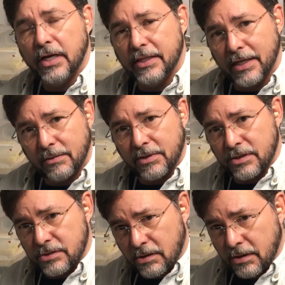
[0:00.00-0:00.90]
and then I'm going to
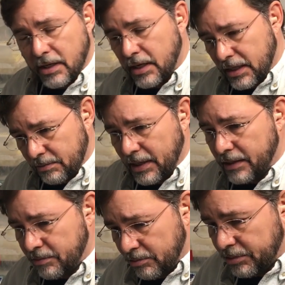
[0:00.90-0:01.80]
start cutting
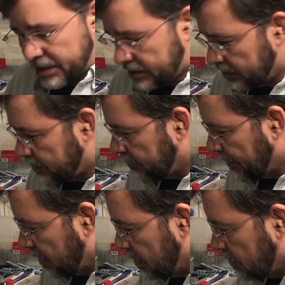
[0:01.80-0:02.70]
my pieces.
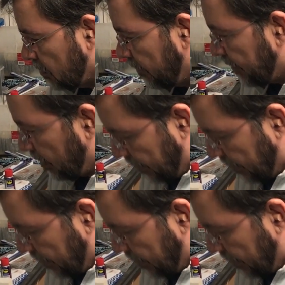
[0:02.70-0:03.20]
So I've got